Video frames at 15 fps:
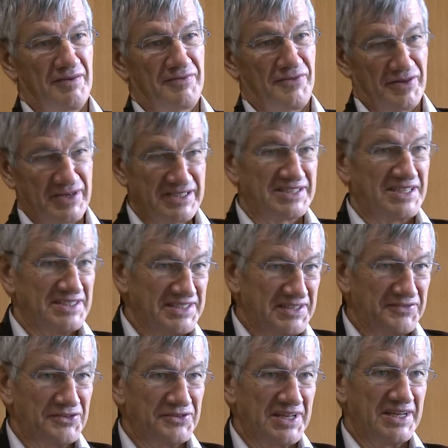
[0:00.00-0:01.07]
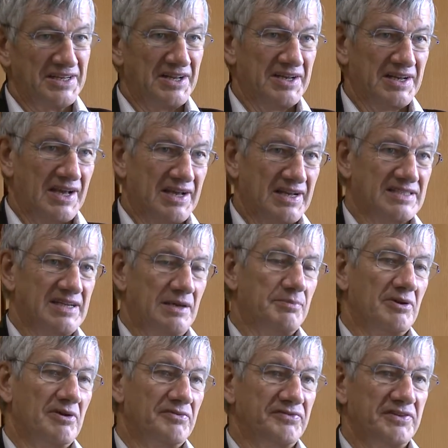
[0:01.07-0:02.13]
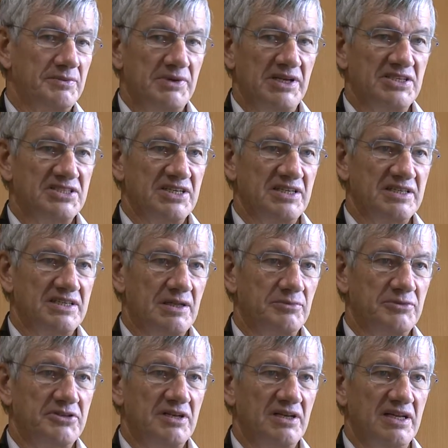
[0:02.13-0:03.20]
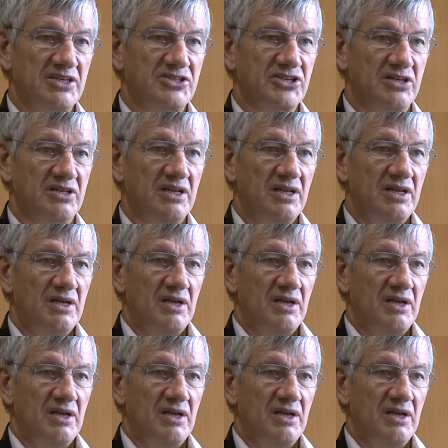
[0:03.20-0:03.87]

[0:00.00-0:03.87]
For instance, if you take the example of female genital mutilation,